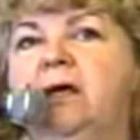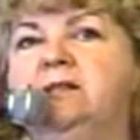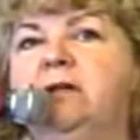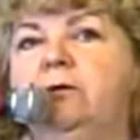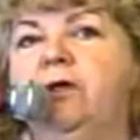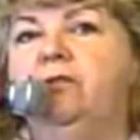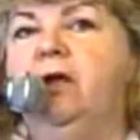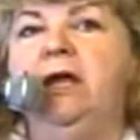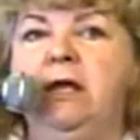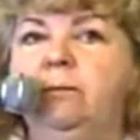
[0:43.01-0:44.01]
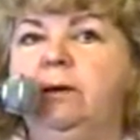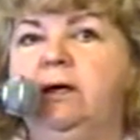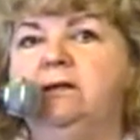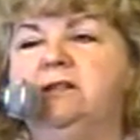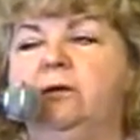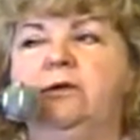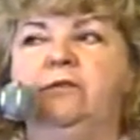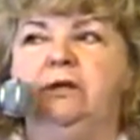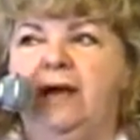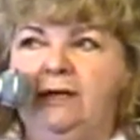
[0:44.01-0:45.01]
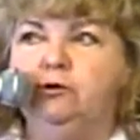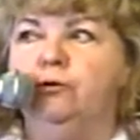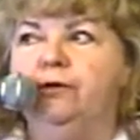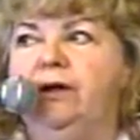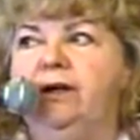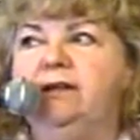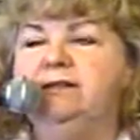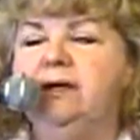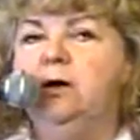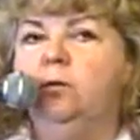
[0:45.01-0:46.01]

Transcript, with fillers: So that the enemy, so that the natural things